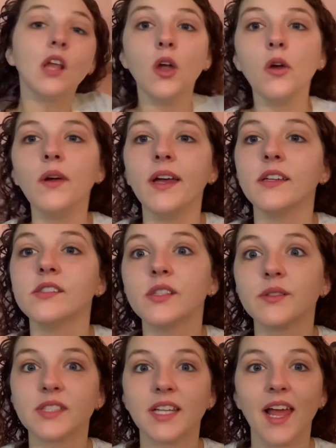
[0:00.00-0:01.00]
Okay, so
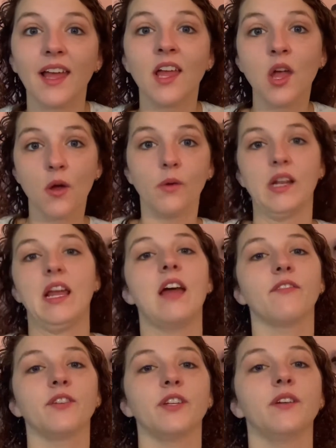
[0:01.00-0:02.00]
today what I have
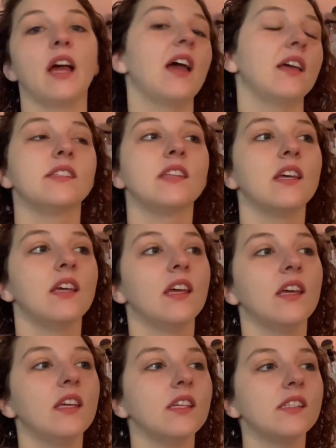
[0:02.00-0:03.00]
for you guys is